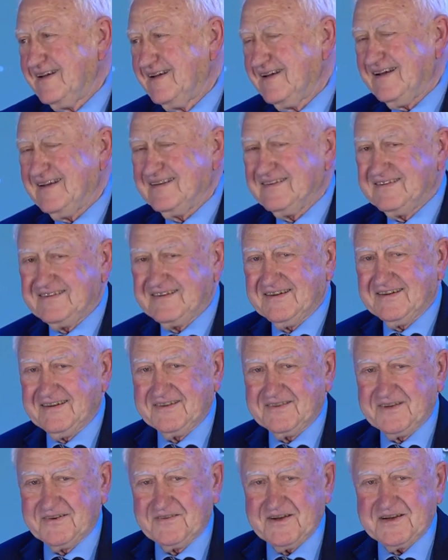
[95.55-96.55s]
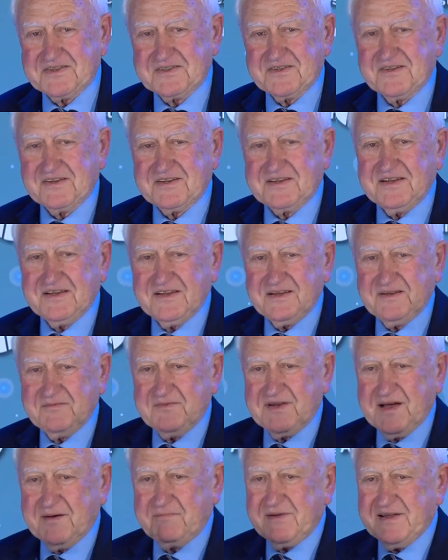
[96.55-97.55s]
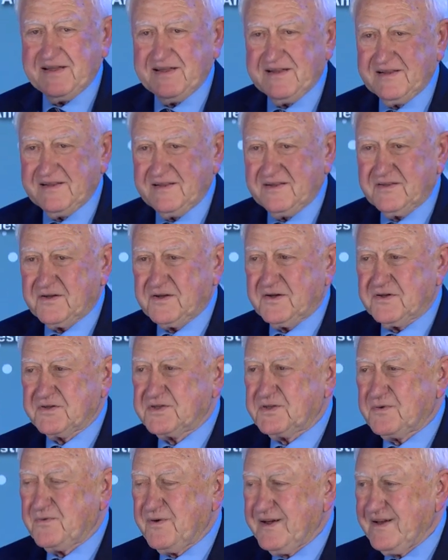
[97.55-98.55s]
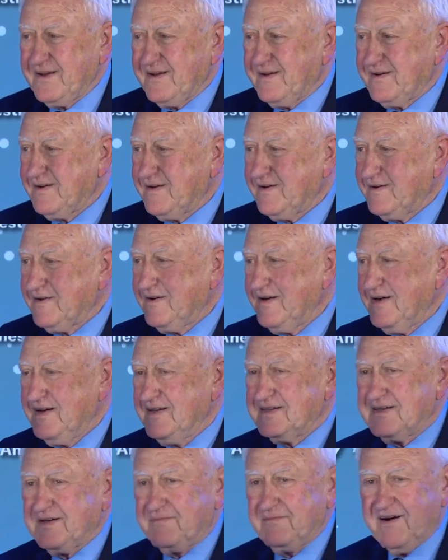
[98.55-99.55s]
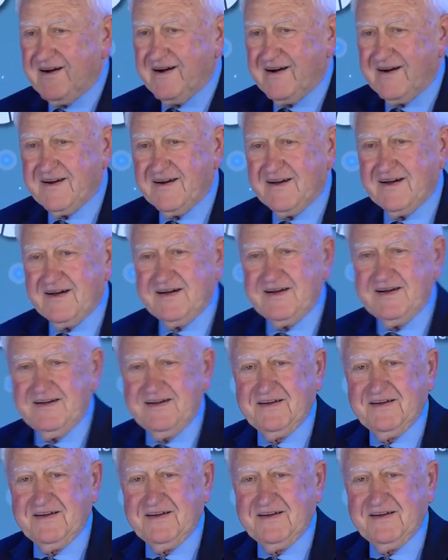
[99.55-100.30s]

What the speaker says: And the rest of the team, Nabil, Consuelo, Tamara,